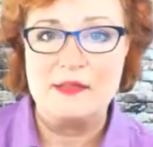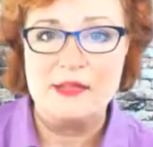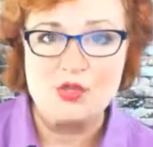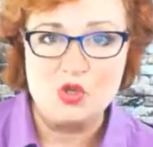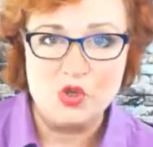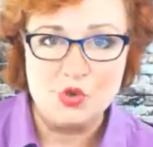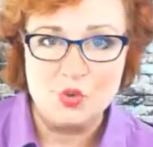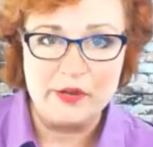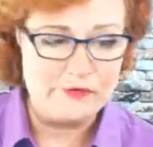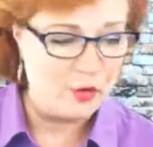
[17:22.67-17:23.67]
That
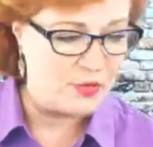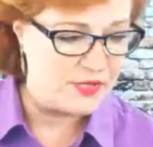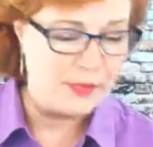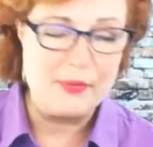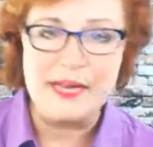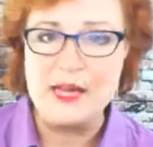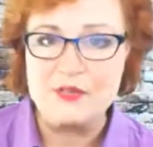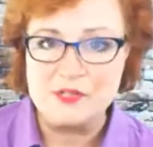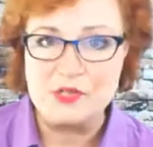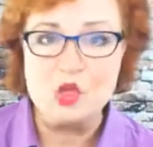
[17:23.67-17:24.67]
you, if you were somebody
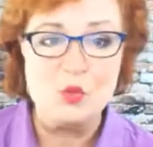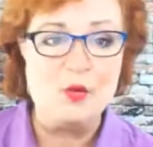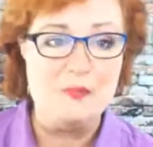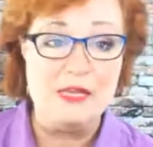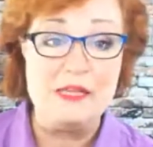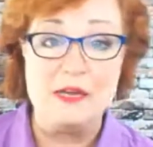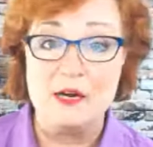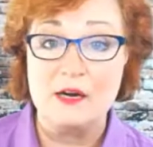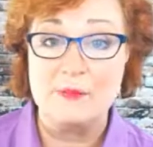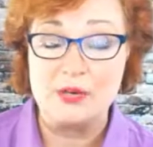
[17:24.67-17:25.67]
else, that you would be
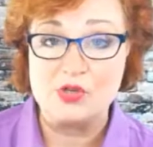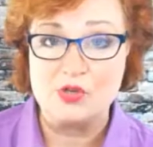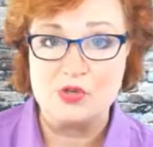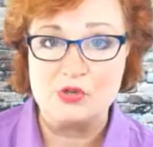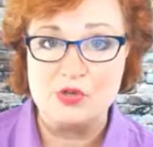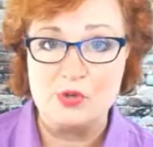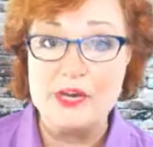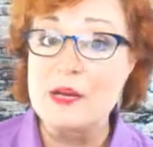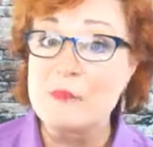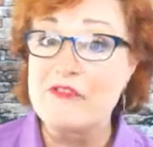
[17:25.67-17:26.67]
there, and make sure you do
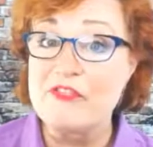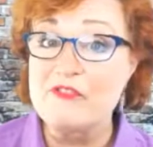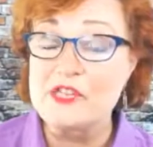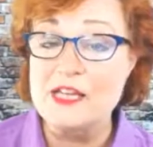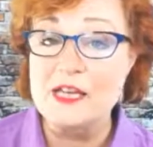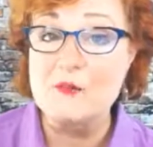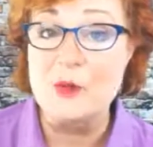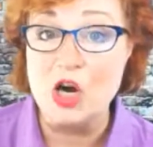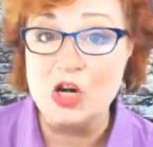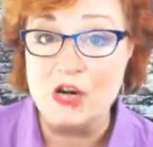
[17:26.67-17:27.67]
it. Number 15,
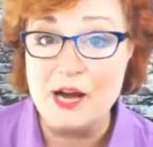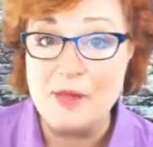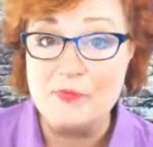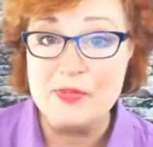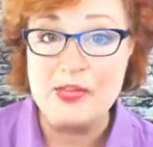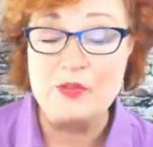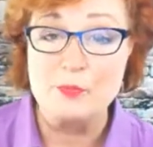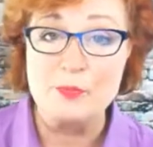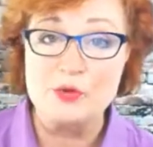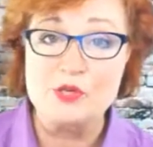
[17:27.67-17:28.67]
partner up,
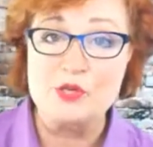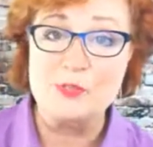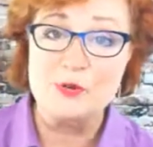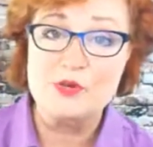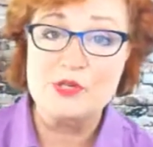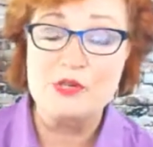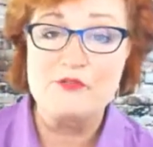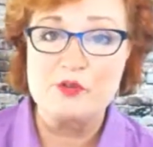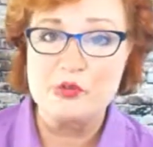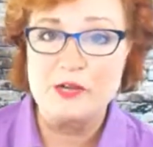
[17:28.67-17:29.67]
either person to person
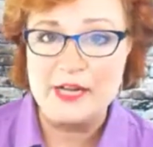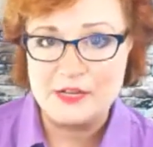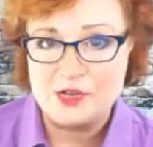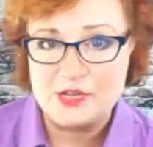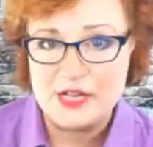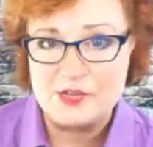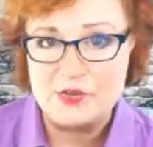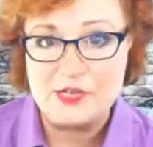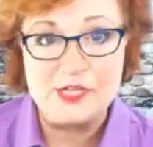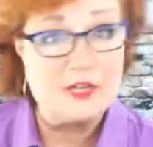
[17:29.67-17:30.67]
if you're doing an
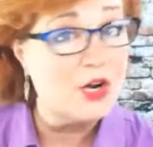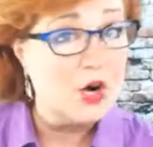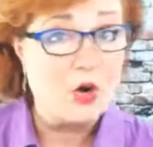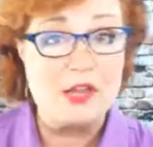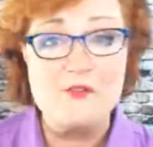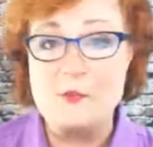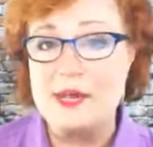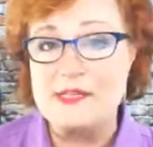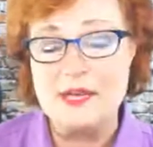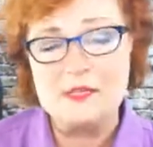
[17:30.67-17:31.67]
exercise routine, even
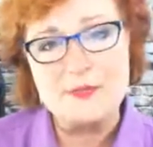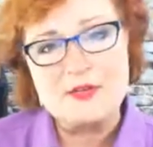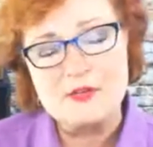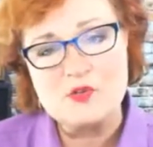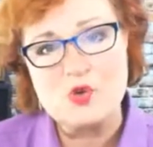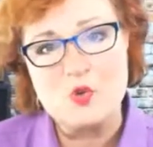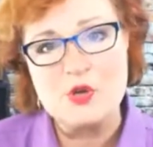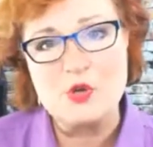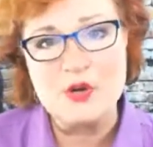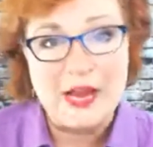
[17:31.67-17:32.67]
by text message,
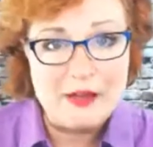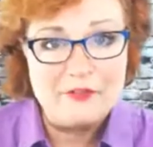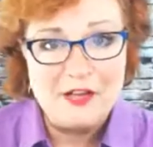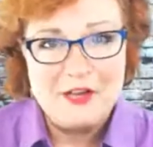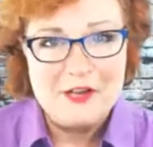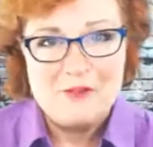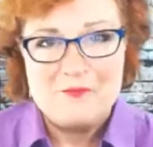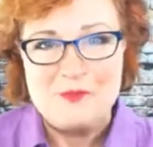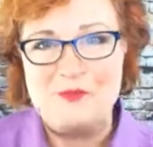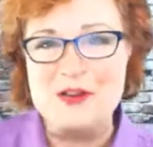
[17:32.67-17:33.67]
or you can have
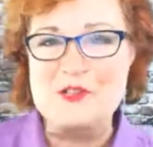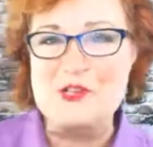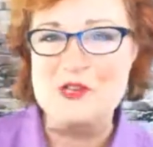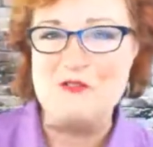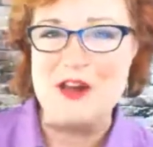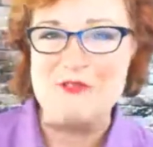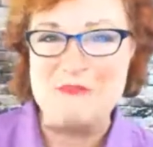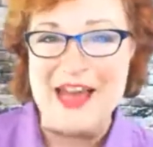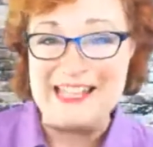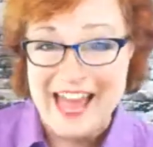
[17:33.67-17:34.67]
friends that you've never
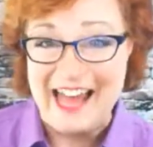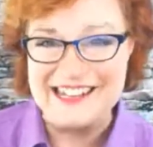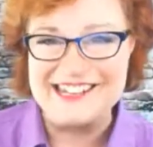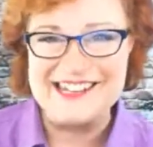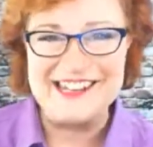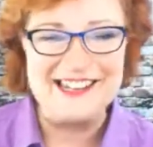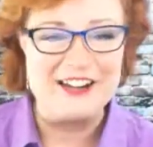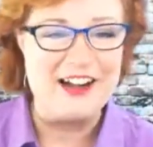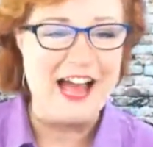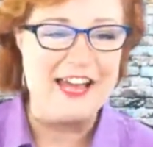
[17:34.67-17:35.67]
met yet
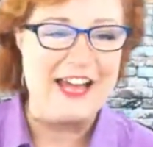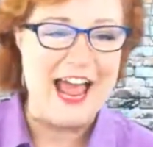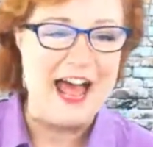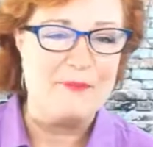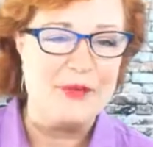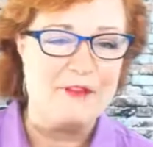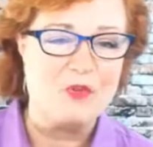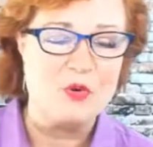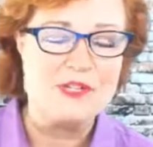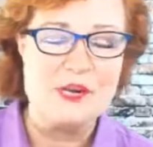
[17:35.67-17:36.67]
that are on an app. And
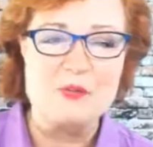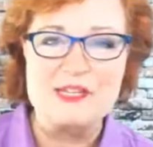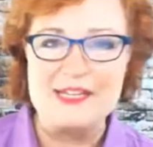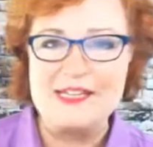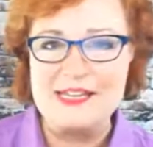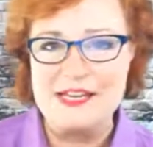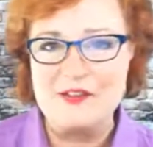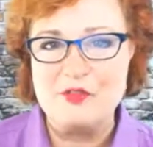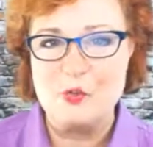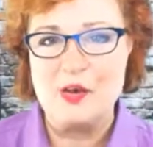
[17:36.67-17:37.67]
of course, number
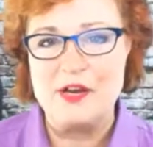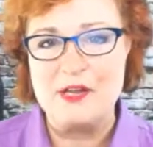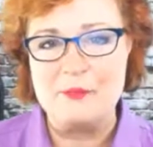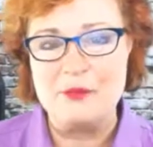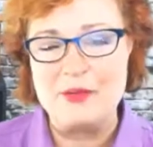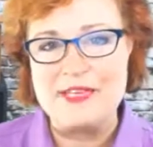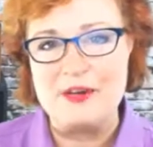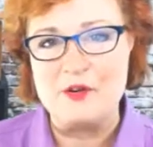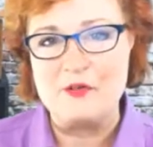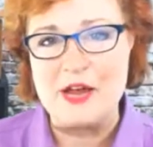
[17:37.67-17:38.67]
16, if you want to implement
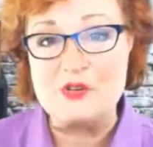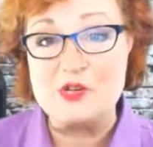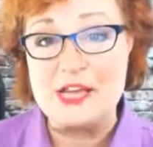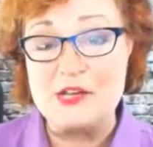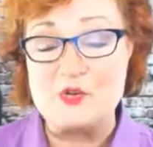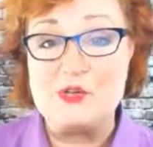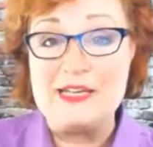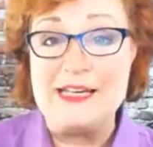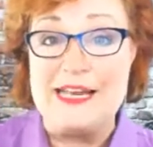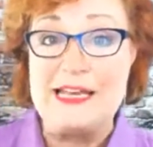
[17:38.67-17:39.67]
an exercise
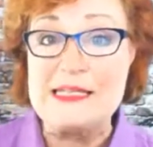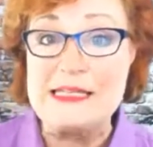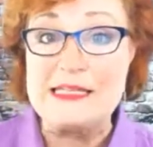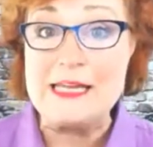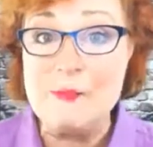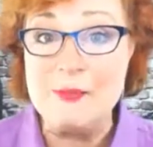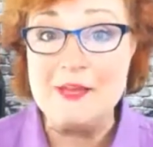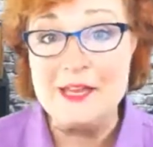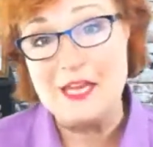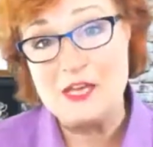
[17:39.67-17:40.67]
routine, sleep
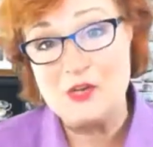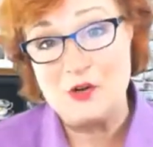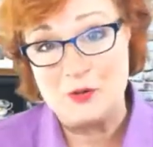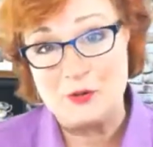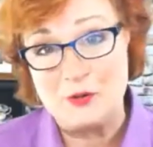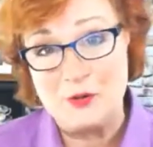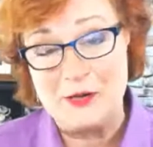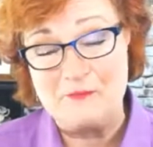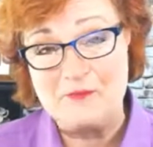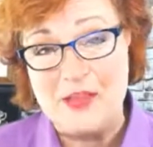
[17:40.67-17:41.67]
in your own
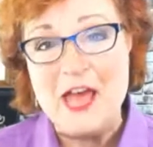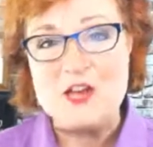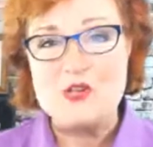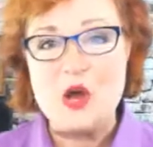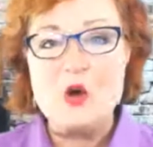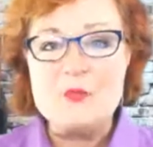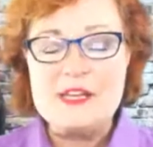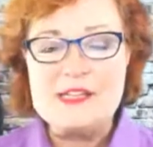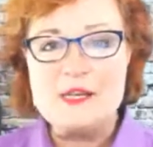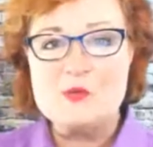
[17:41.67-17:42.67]
clothing. So I hope
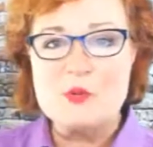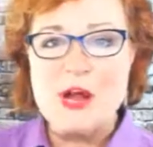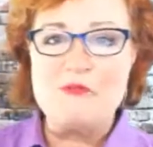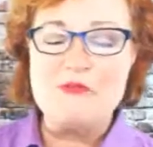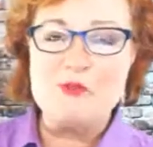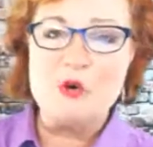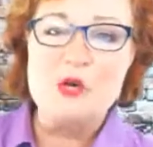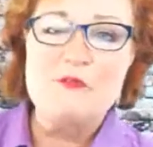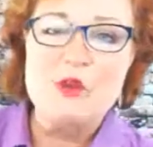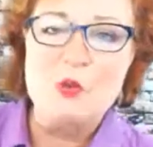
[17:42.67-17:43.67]
these tips were helpful for
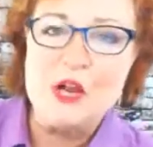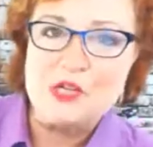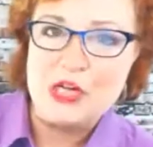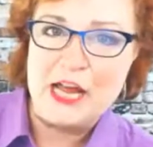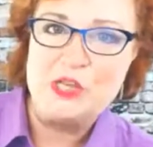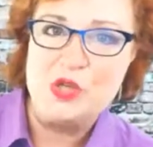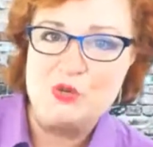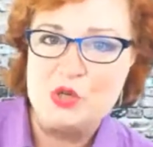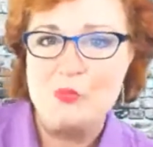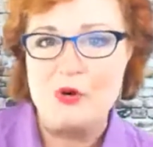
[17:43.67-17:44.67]
you. If you're watching on
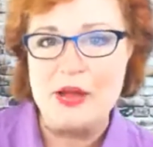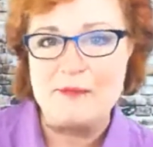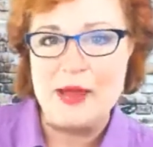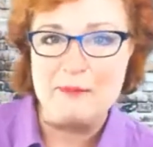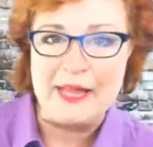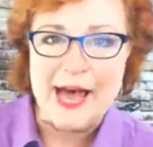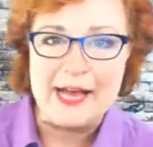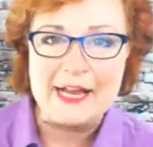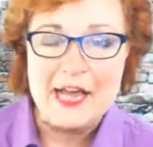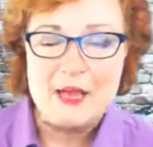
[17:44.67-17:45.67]
YouTube or on my
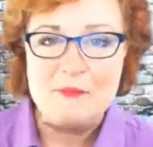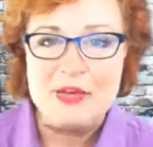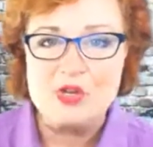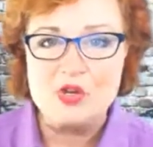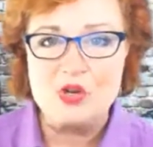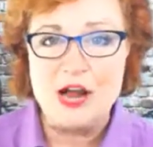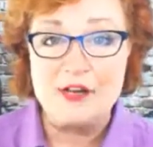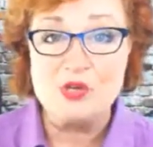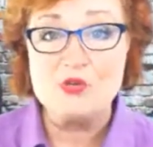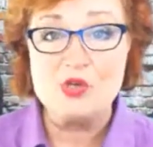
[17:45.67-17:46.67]
blog, make sure
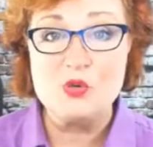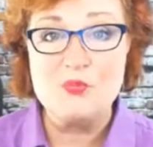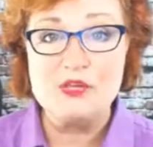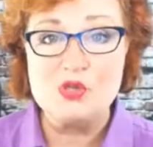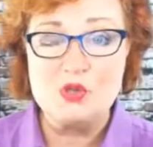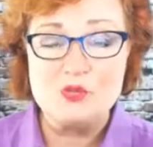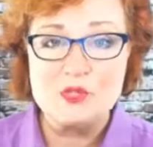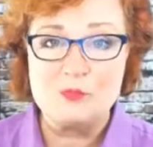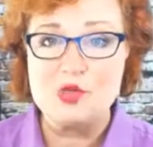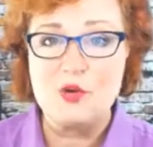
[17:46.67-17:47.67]
on YouTube that you
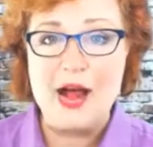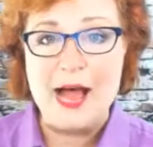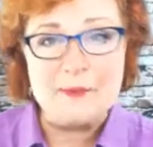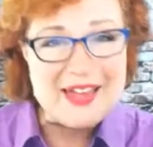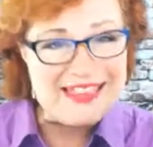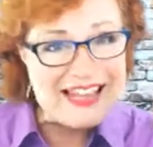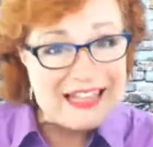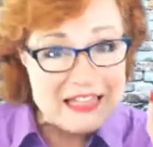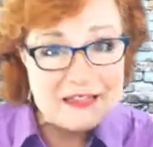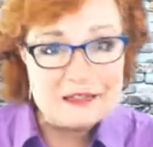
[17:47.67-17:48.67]
subscribe and then
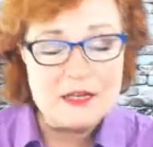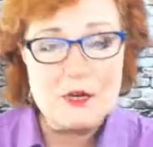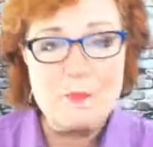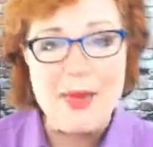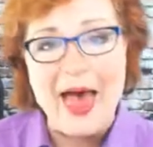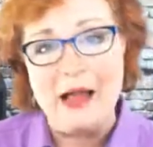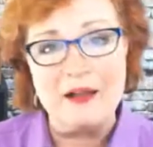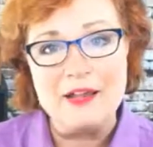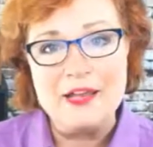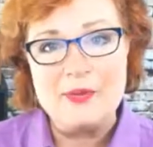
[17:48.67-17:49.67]
click the little
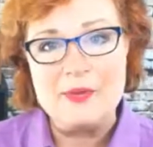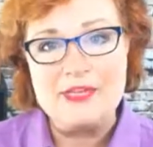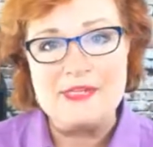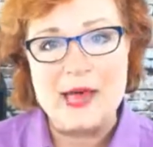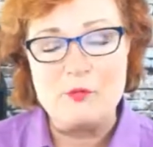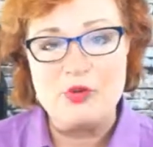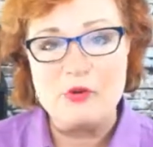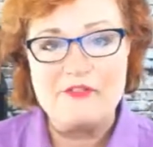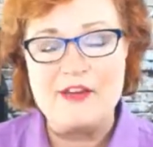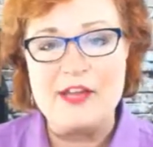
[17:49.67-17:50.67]
bell, because that will
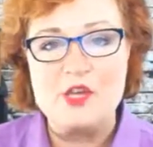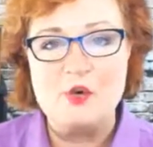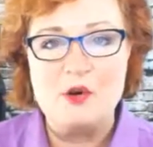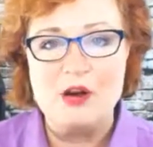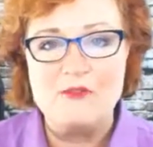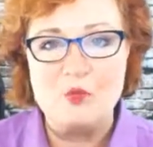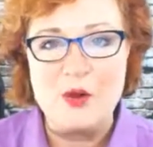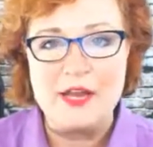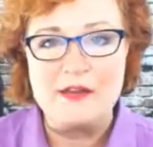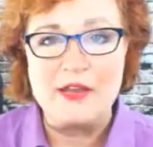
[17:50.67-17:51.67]
notify you of
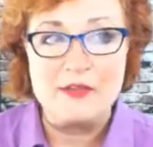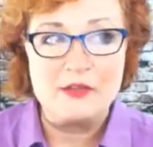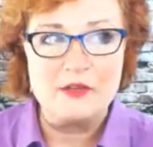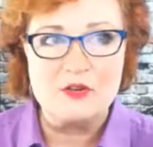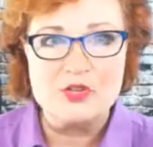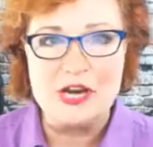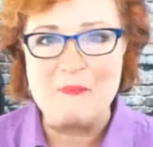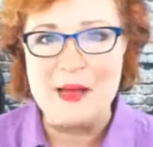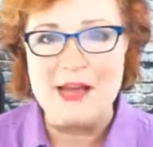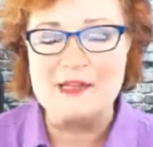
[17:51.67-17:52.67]
when, and then the little
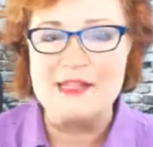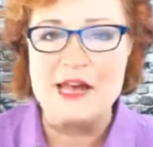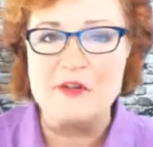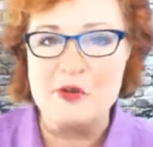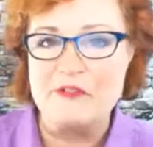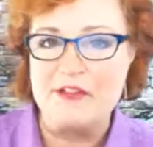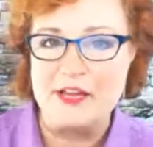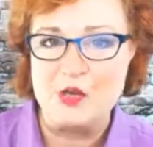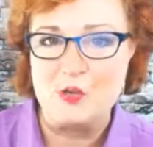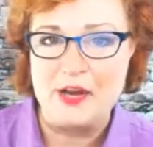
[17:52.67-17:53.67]
checkbox, and that'll
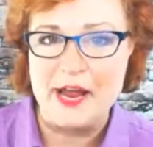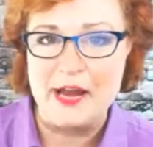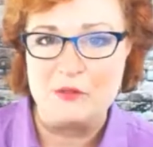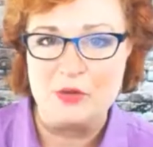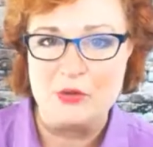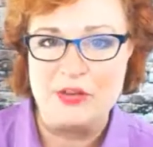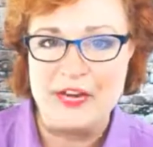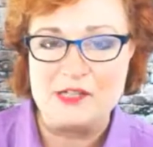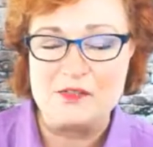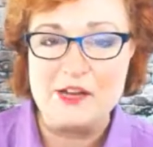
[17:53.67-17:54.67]
notify you when I upload the
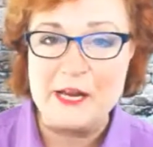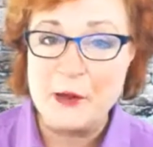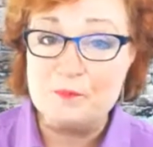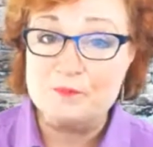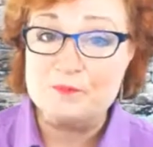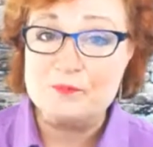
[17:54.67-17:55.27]
next video.